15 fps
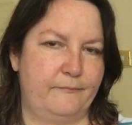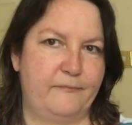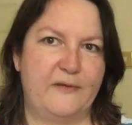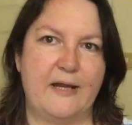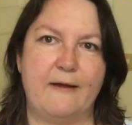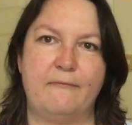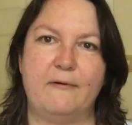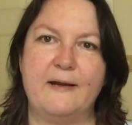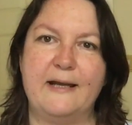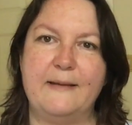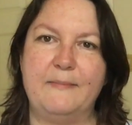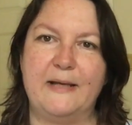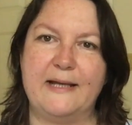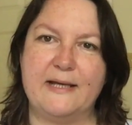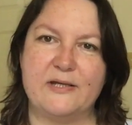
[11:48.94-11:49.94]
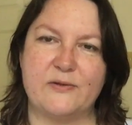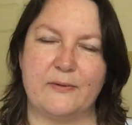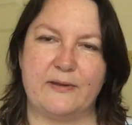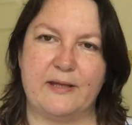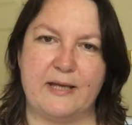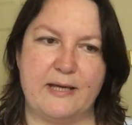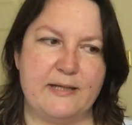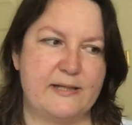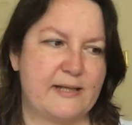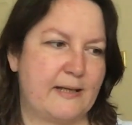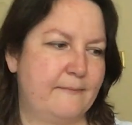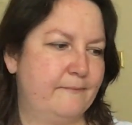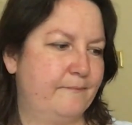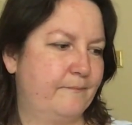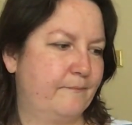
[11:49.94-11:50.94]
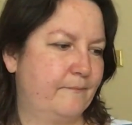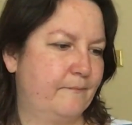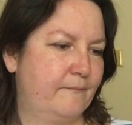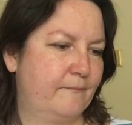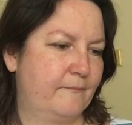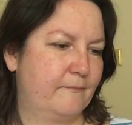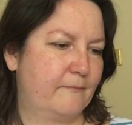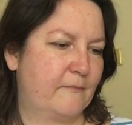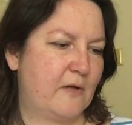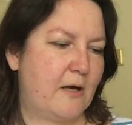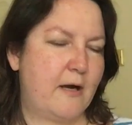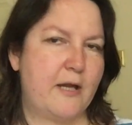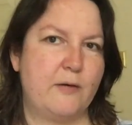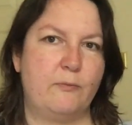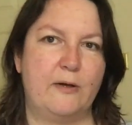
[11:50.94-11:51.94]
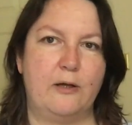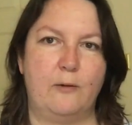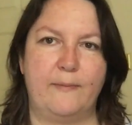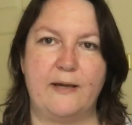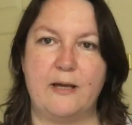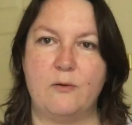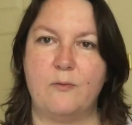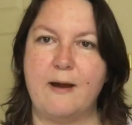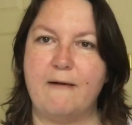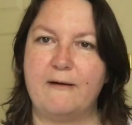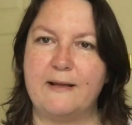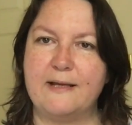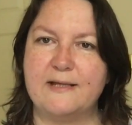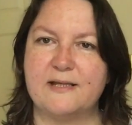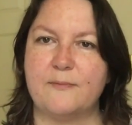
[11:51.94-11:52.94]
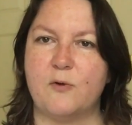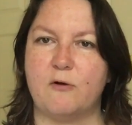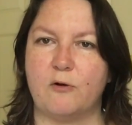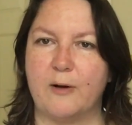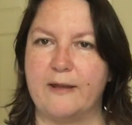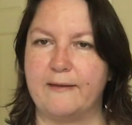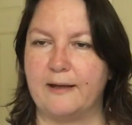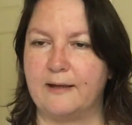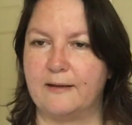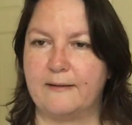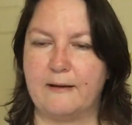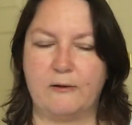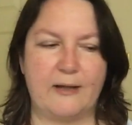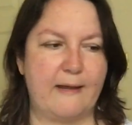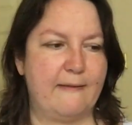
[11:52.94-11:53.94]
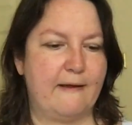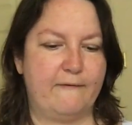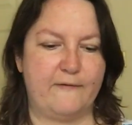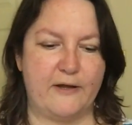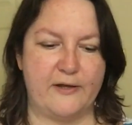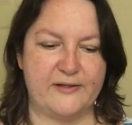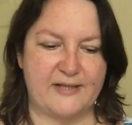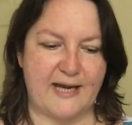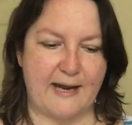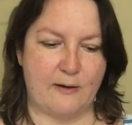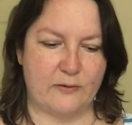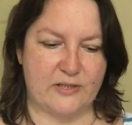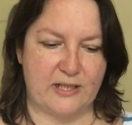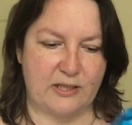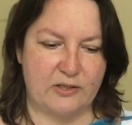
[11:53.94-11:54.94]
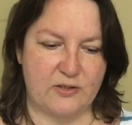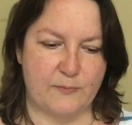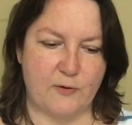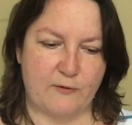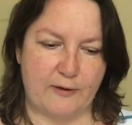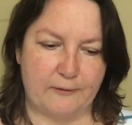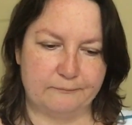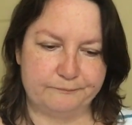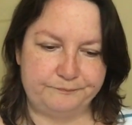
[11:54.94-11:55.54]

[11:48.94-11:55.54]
Yeah, really pleased with these. I will be wearing these tomorrow. I think they'll get their first outing tomorrow.